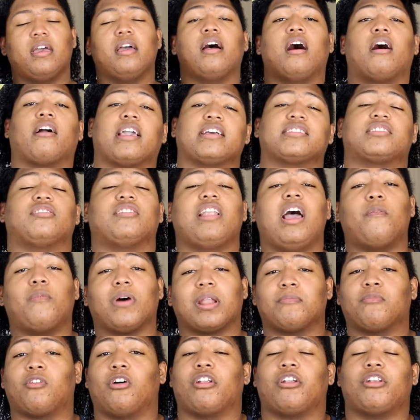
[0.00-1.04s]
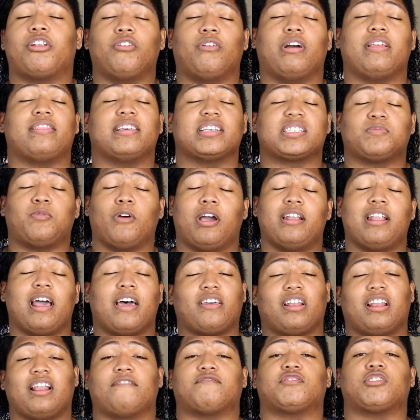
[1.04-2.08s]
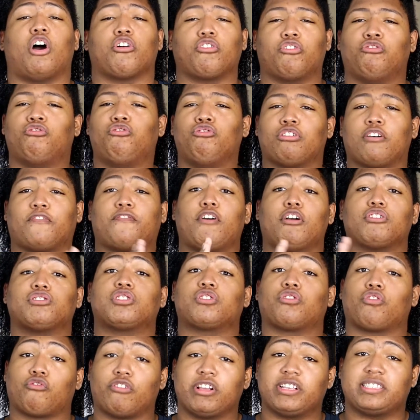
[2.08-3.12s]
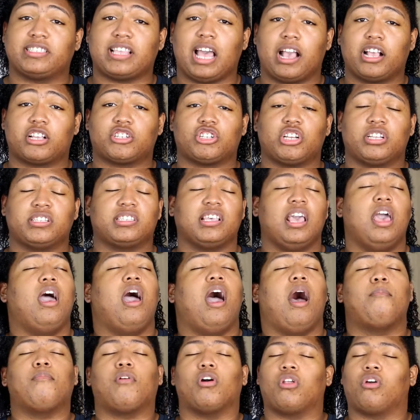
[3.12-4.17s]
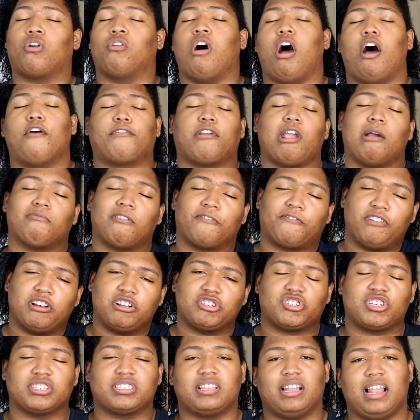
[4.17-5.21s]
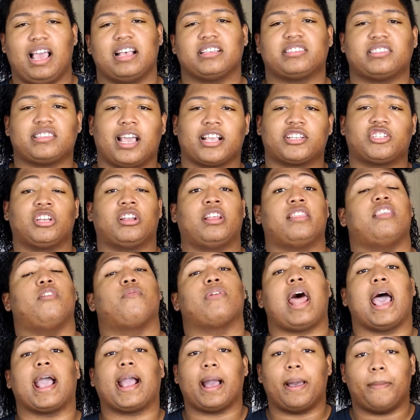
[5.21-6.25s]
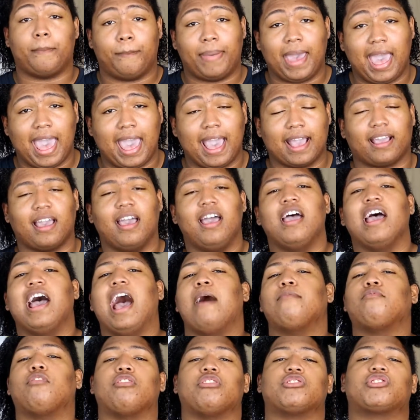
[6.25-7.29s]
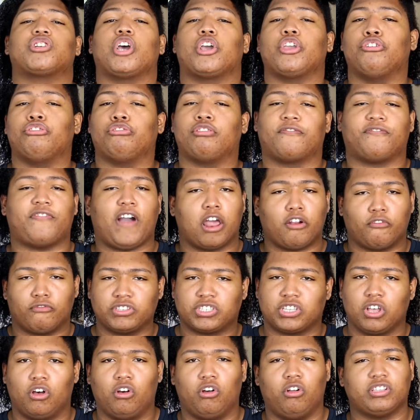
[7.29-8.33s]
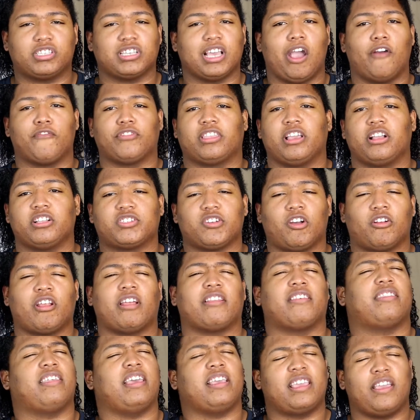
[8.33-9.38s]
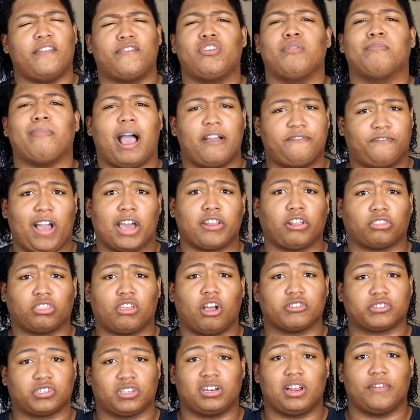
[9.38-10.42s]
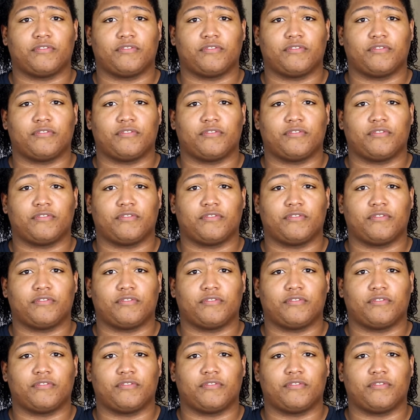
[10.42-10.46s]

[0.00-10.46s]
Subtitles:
Okay, so now what I'm going to do at this point, now that I've talked to do the first 3 sections, I'm going to go off camera, finish this last section, and then when I come back, I'm going to show you the final results and how everything turned out, and then give you my final thoughts on